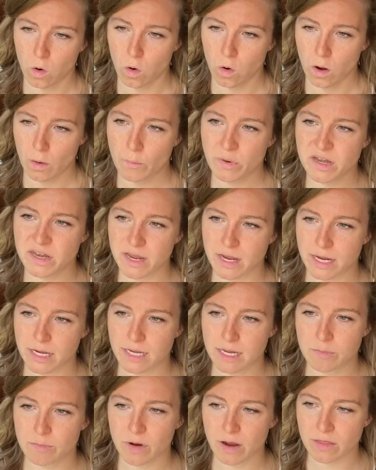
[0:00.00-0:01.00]
We take a
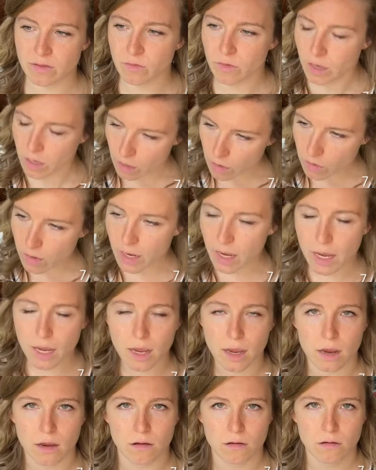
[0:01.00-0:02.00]
deep breath. We're like,
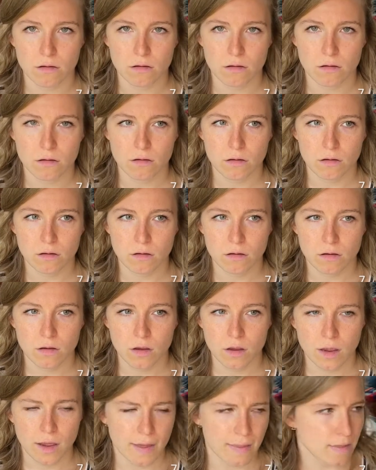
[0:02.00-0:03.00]
okay.
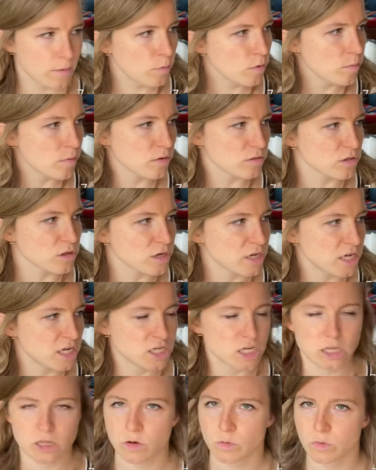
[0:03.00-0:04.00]
And then we both look at each
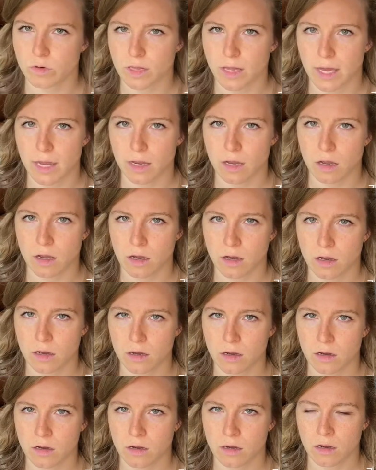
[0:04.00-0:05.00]
other and we're like,
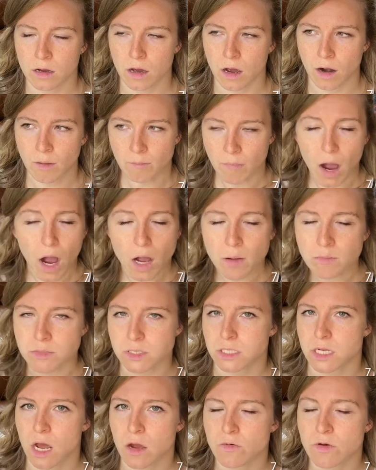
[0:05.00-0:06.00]
our mom's
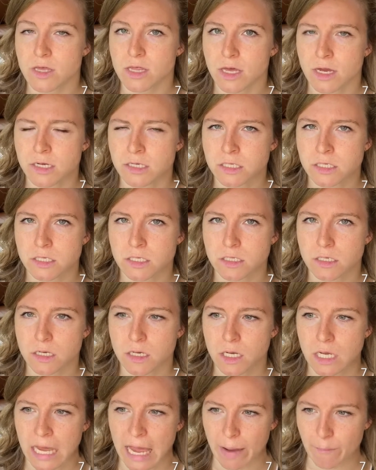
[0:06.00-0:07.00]
not with us.
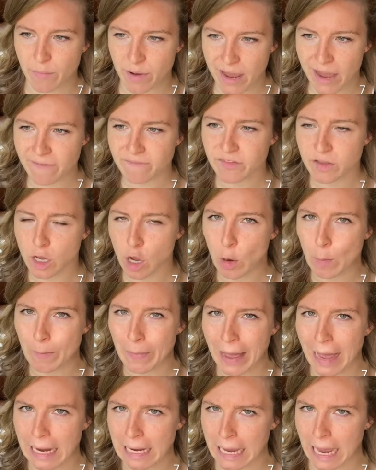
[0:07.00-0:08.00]
And we have to go
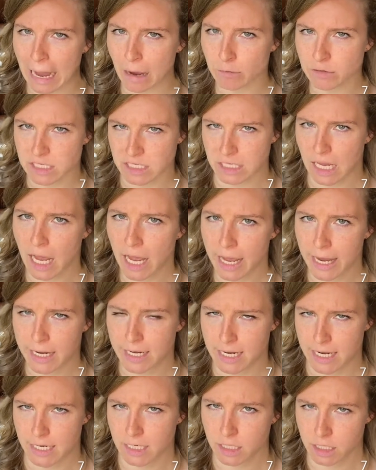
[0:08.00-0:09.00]
back
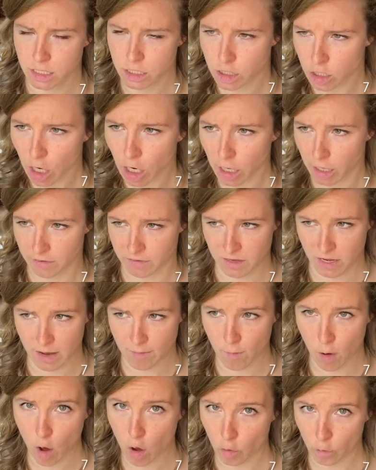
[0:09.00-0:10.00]
outside into the dark that I'm
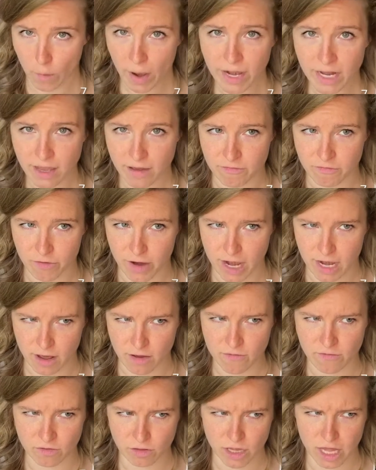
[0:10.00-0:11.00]
already afraid
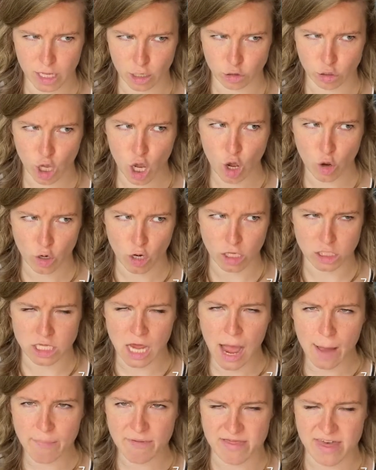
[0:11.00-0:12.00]
of, let alone on
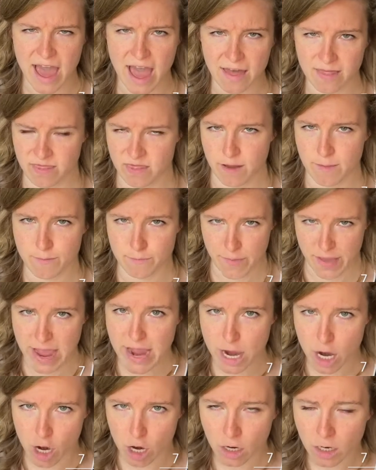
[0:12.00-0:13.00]
top of that, the
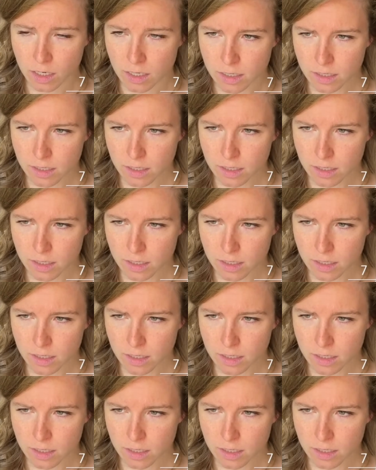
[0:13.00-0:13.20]
bear.